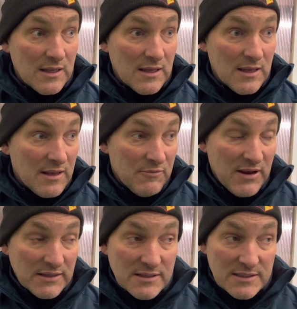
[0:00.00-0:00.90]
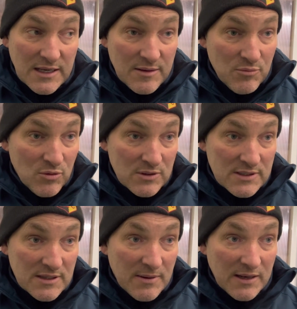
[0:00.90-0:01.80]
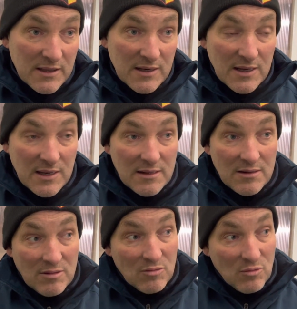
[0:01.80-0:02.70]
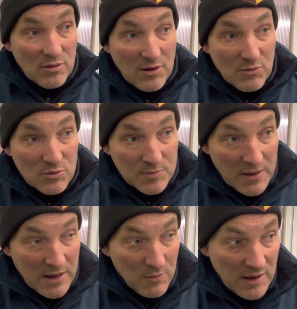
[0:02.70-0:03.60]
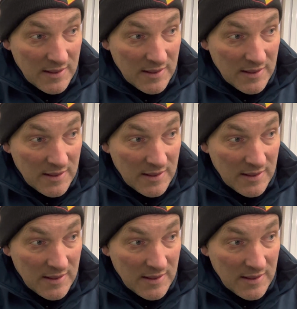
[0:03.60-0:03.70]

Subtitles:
And they react to the second ball, and it's in the back of the net. And I thought, he was playing well at